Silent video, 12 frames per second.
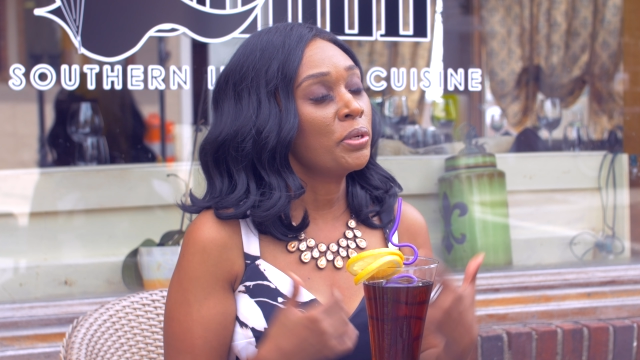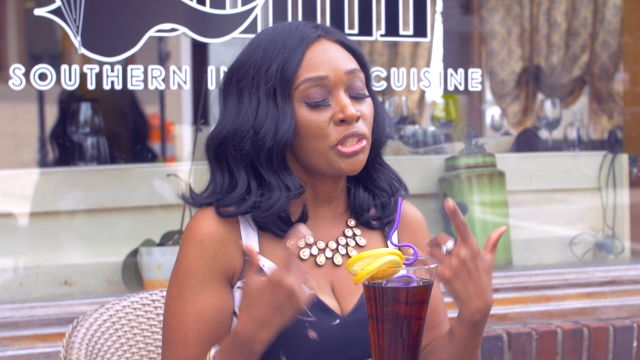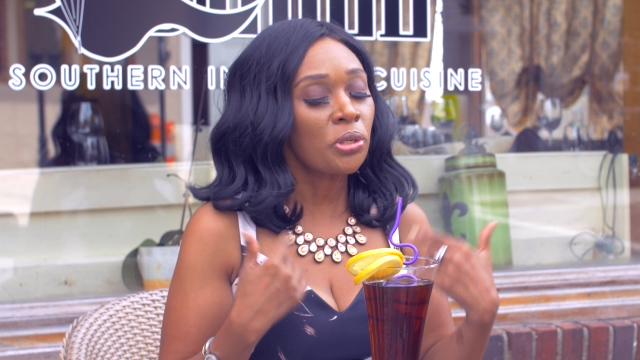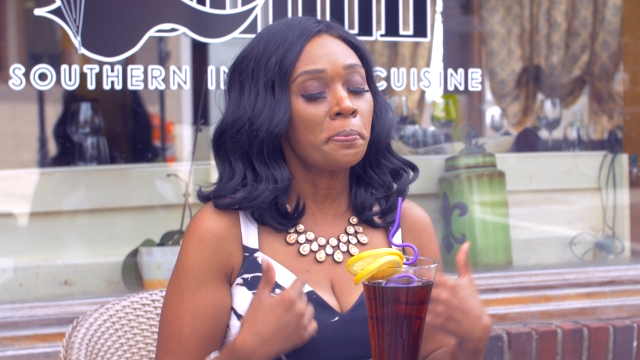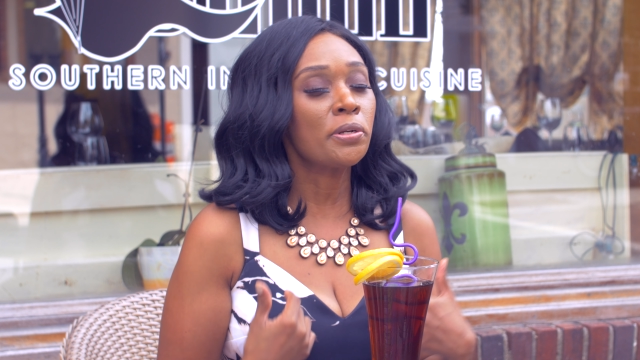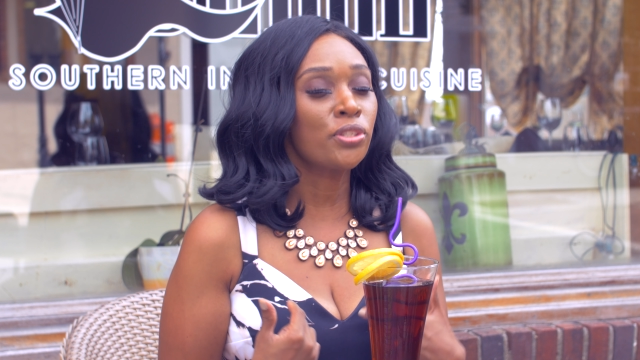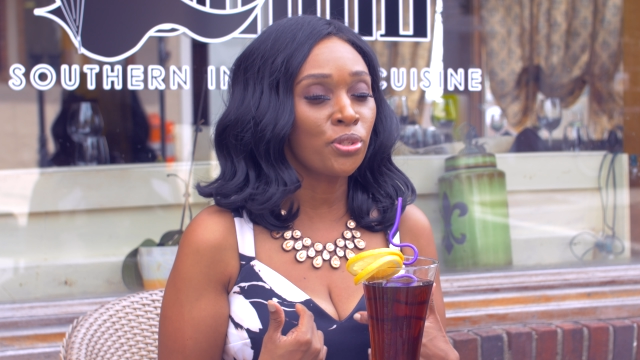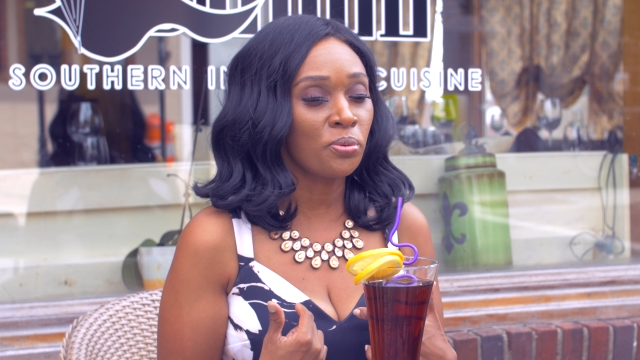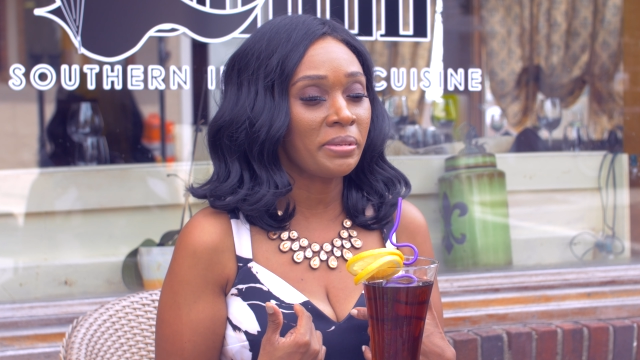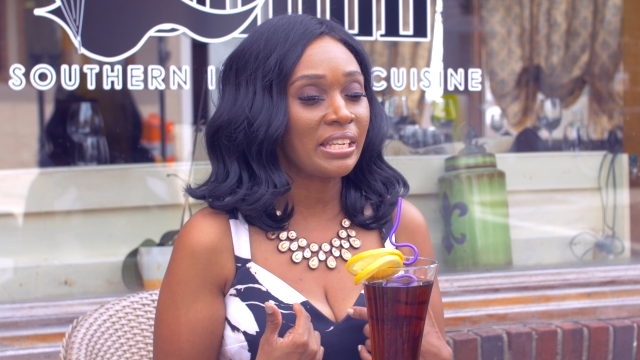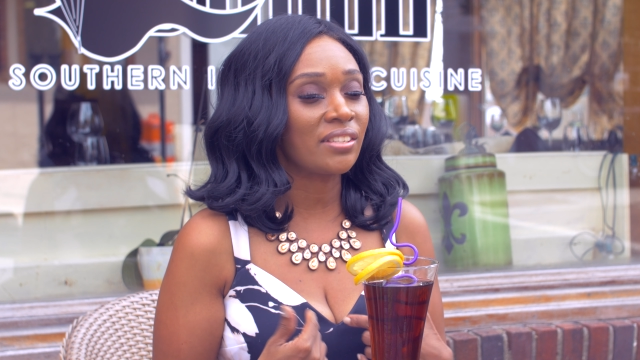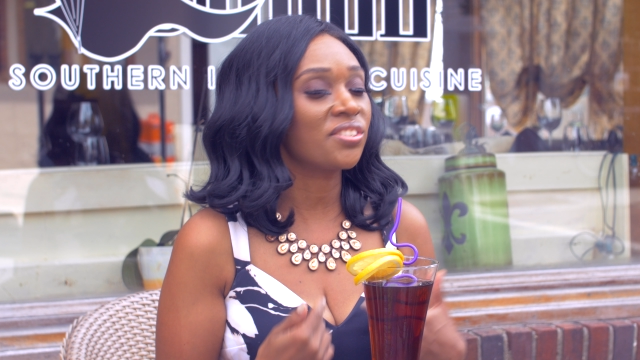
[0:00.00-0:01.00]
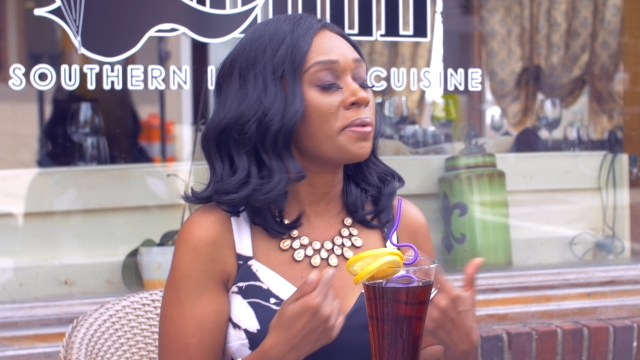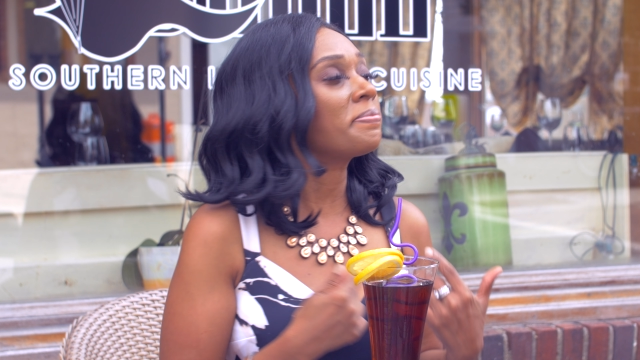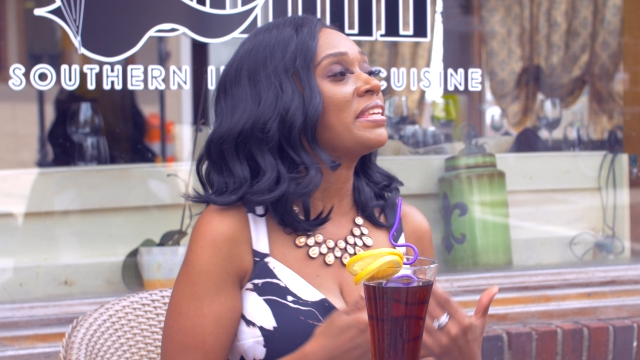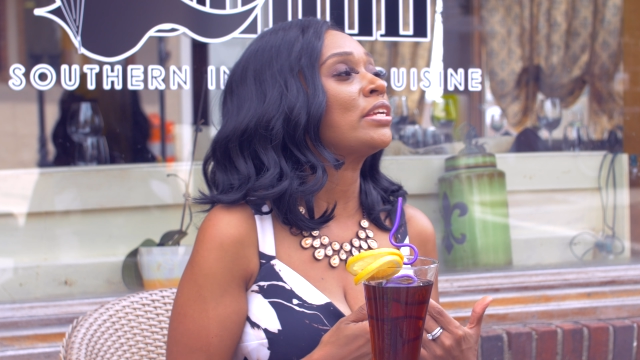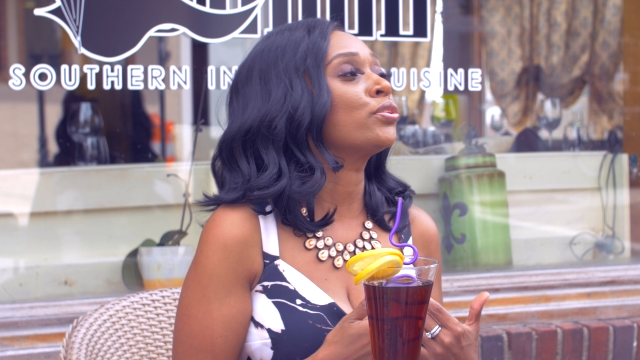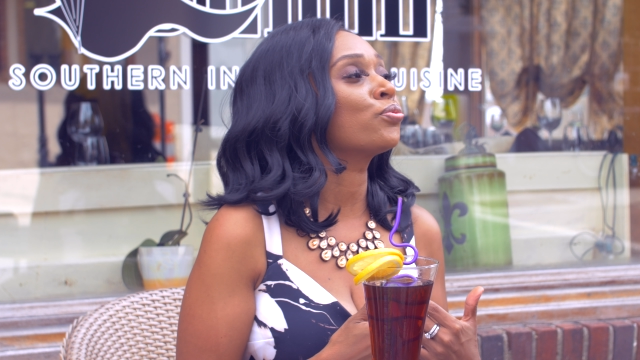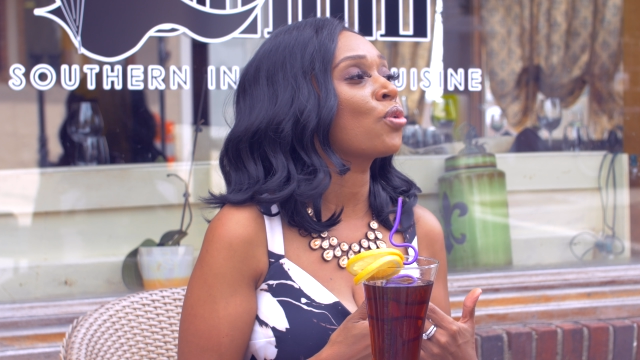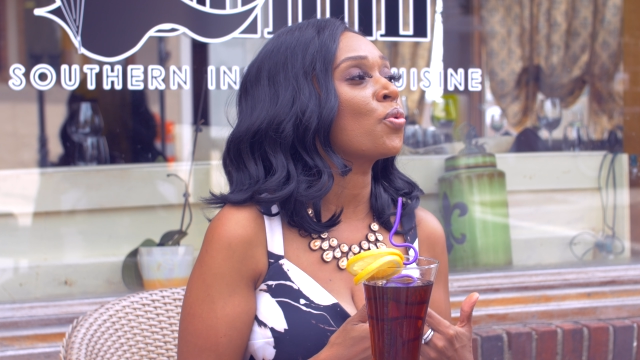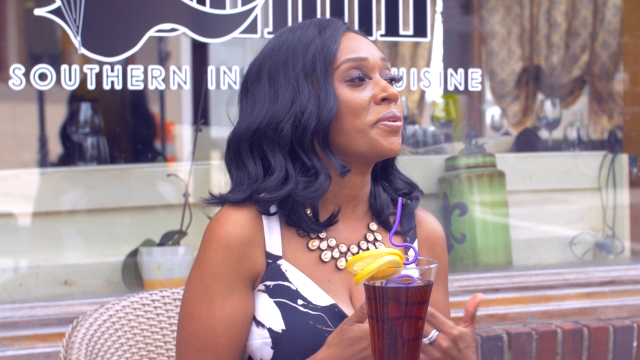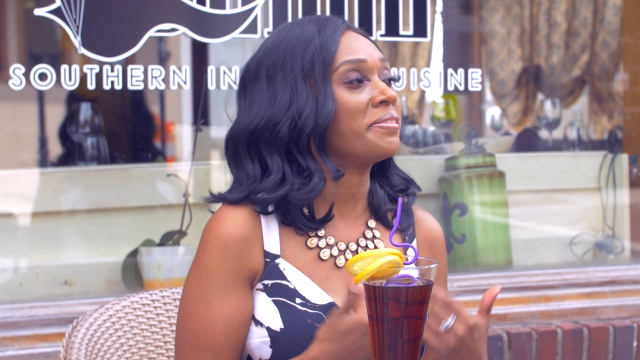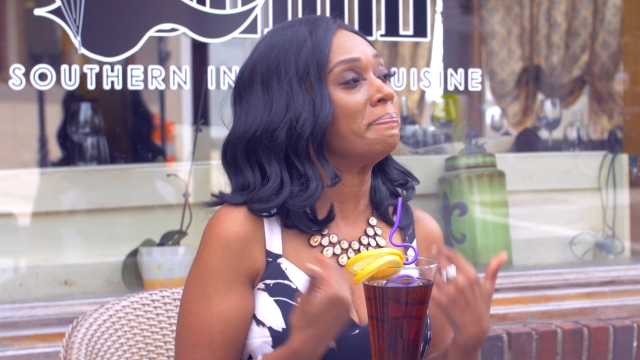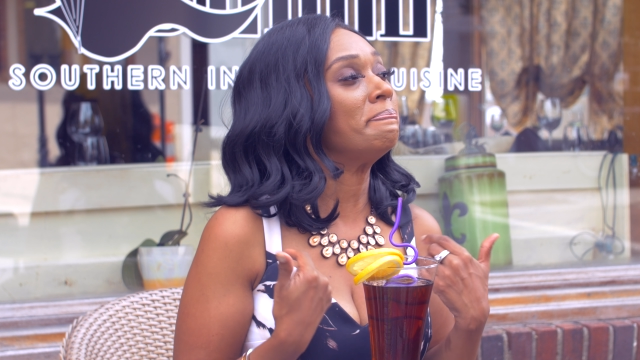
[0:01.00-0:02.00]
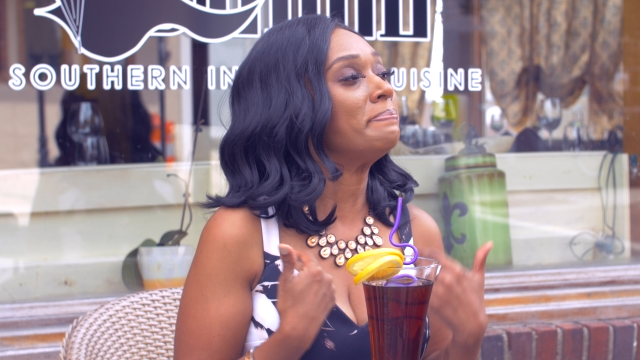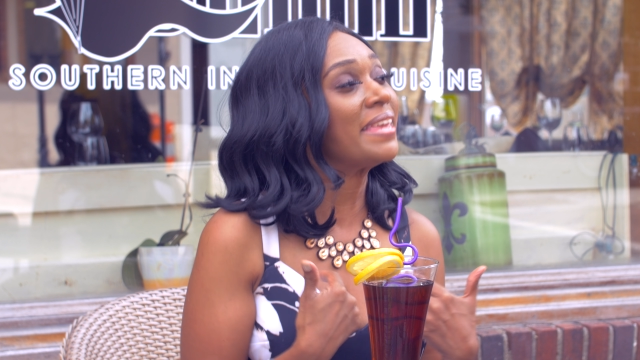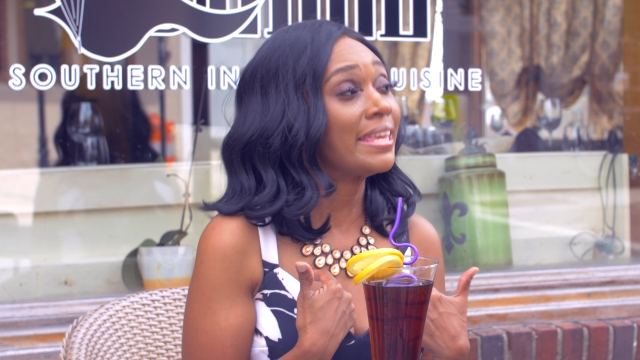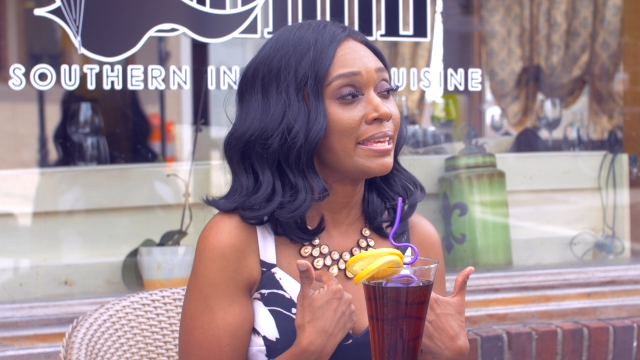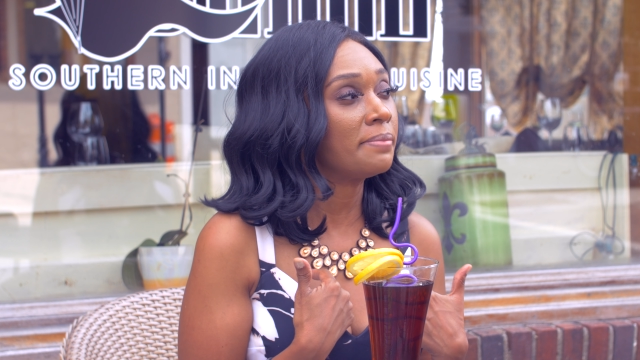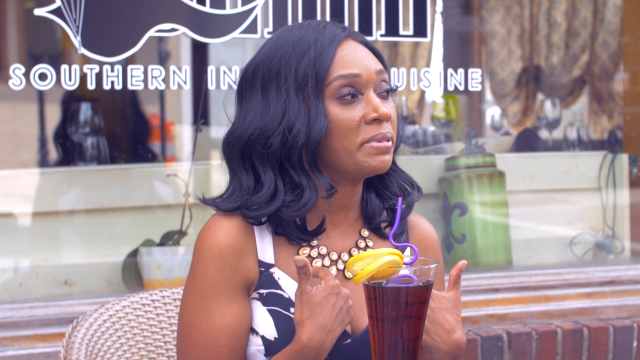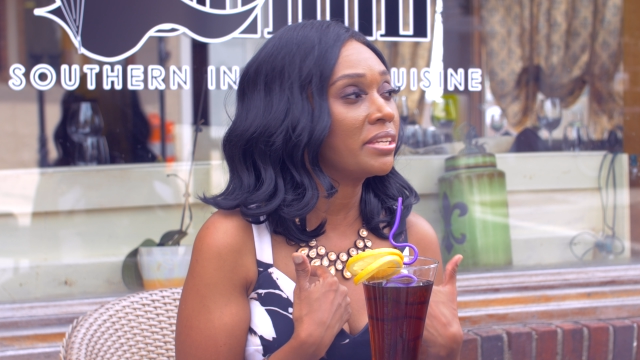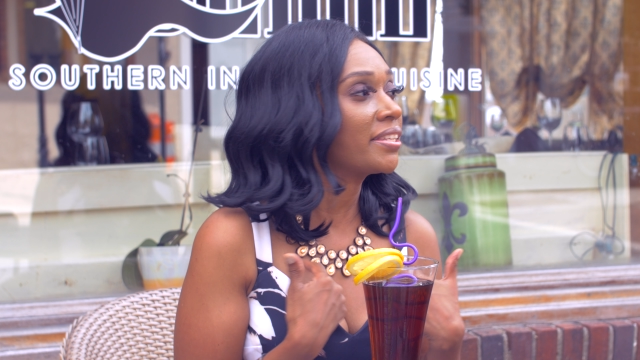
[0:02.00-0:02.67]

What you're presuming is something is wrong with me